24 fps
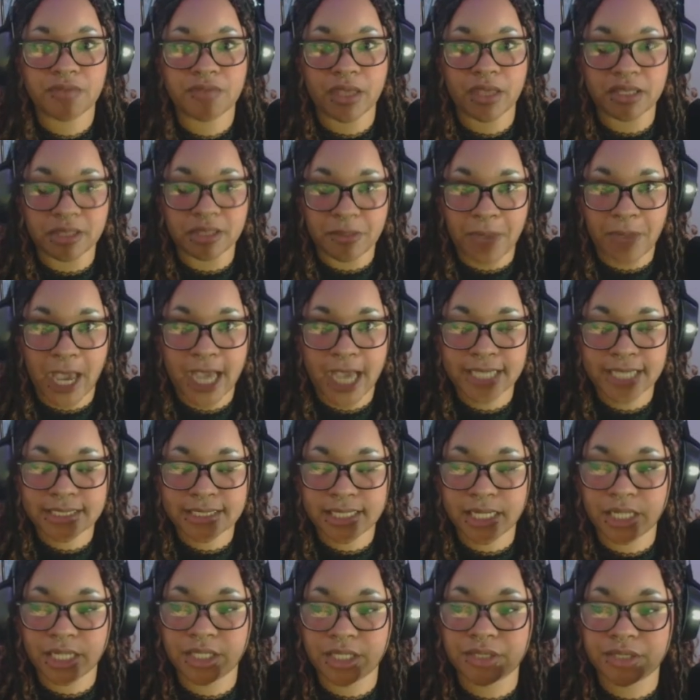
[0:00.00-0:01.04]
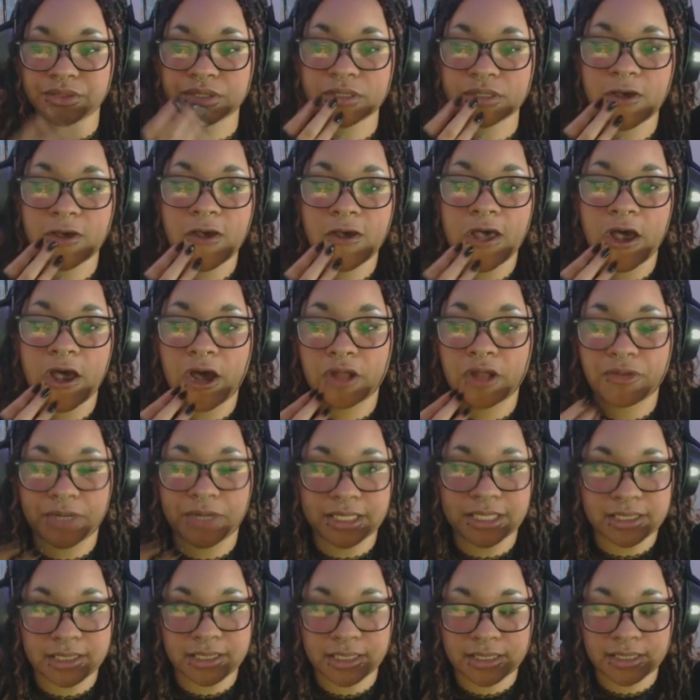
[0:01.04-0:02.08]
like the packs that I use.
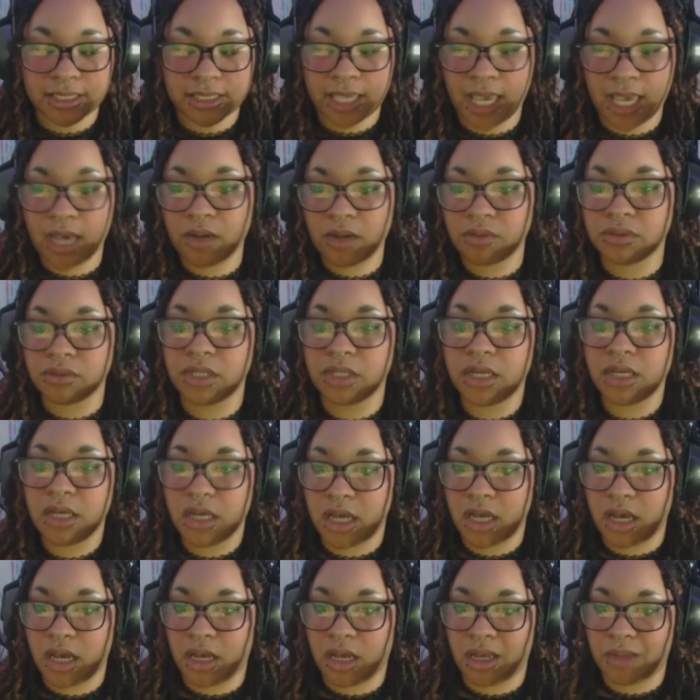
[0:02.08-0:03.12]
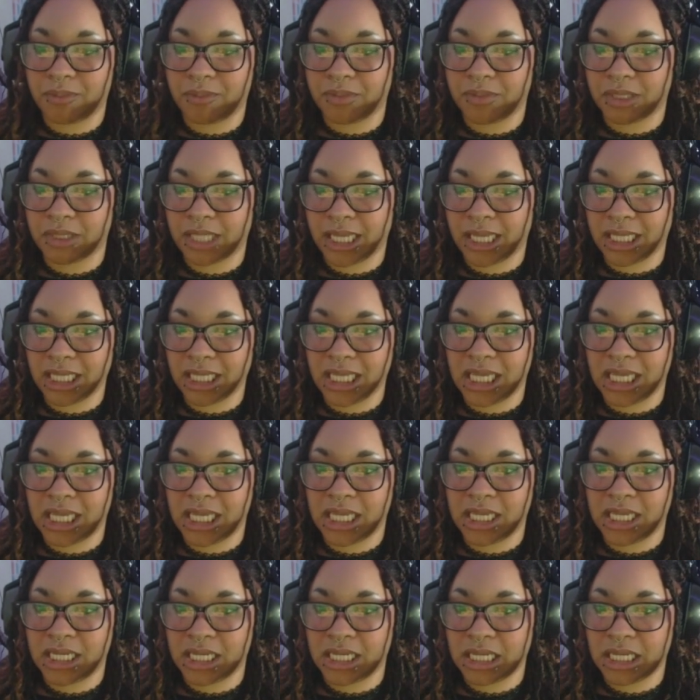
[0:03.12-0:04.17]
Otherwise it doesn't count. But like
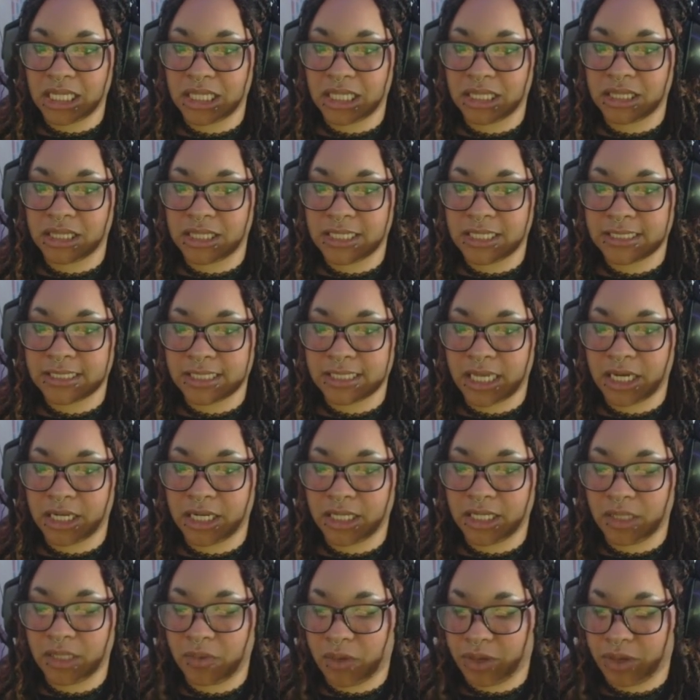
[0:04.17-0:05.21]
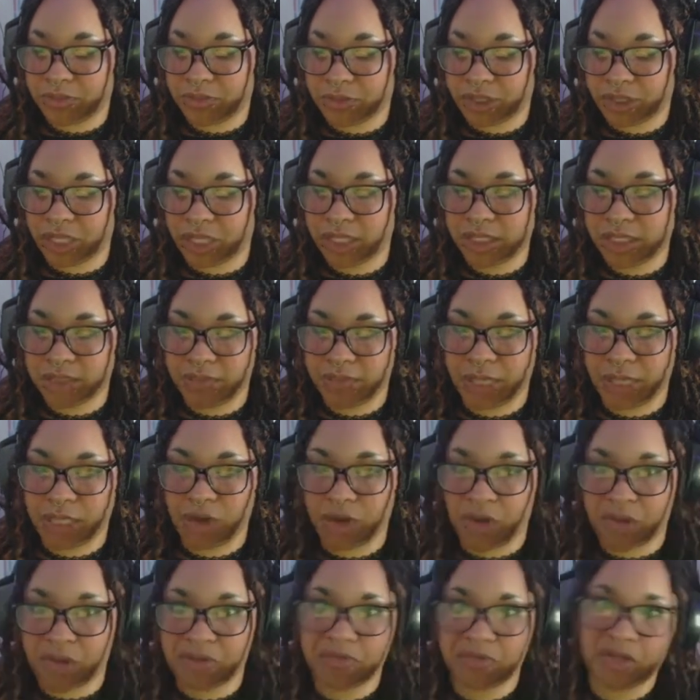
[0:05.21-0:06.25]
in this area where I'm trying to make
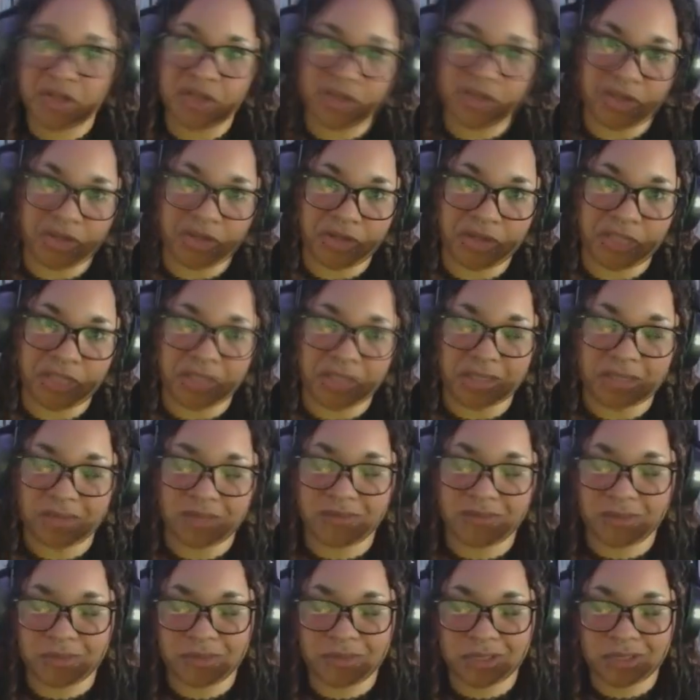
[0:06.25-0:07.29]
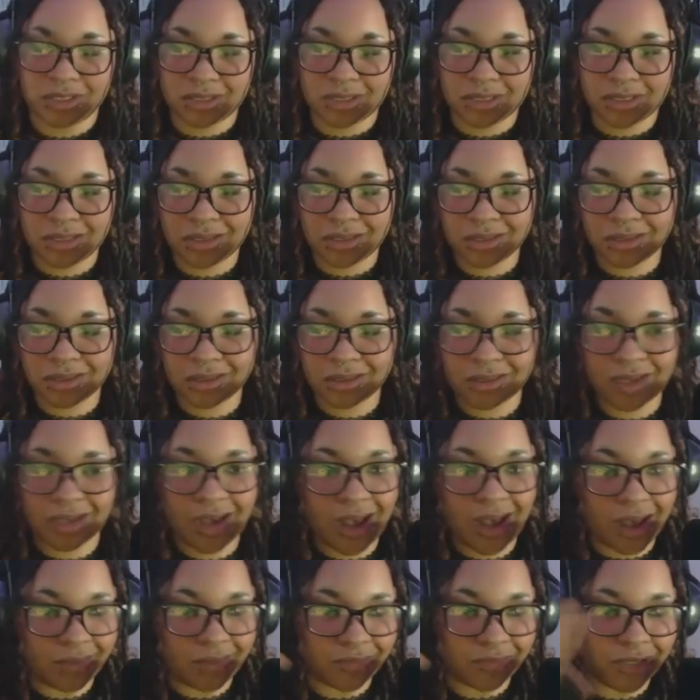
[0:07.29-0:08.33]
all of it look cohesive,
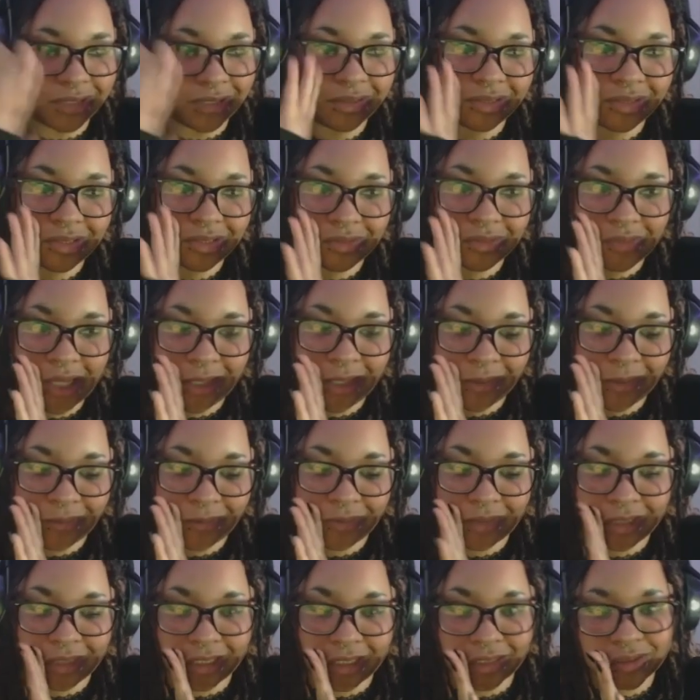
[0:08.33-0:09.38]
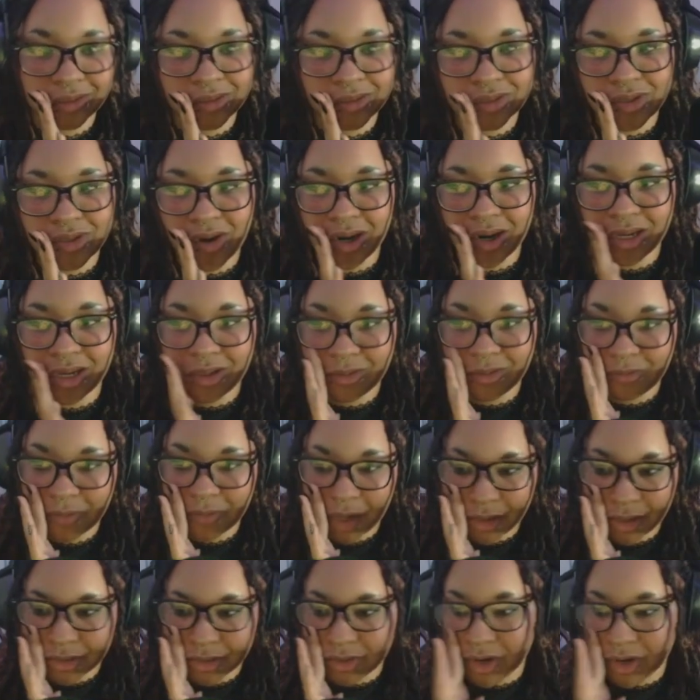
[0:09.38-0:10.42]
I'm gonna do my own thing. Sorry,
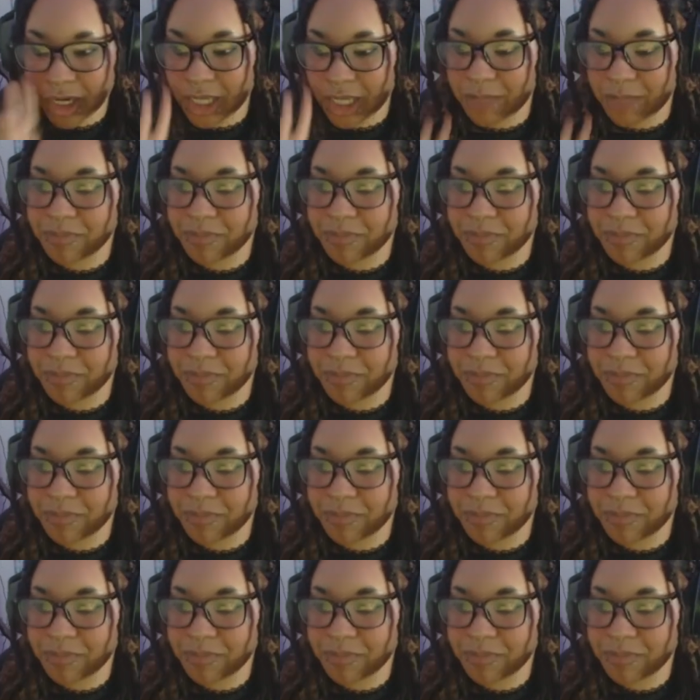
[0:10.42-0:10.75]
not sorry.